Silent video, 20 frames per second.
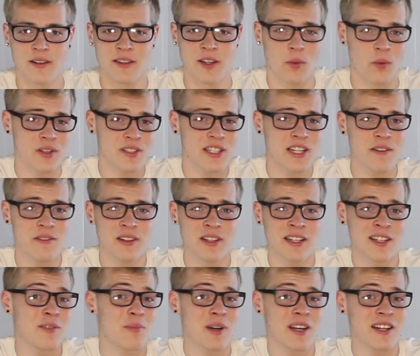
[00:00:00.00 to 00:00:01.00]
that wasn't even
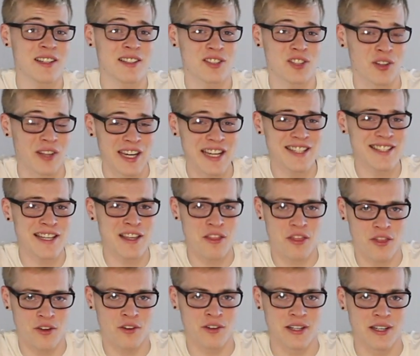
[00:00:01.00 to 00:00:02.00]
independent until
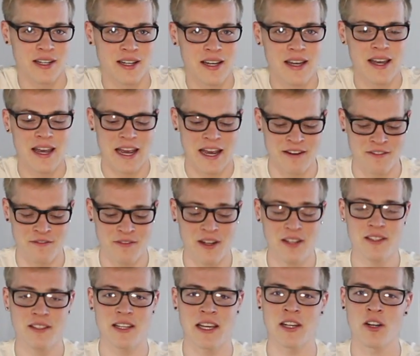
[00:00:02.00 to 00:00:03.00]
1830
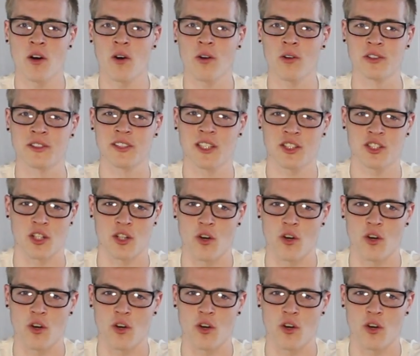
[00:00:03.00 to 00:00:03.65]
invent and hold such a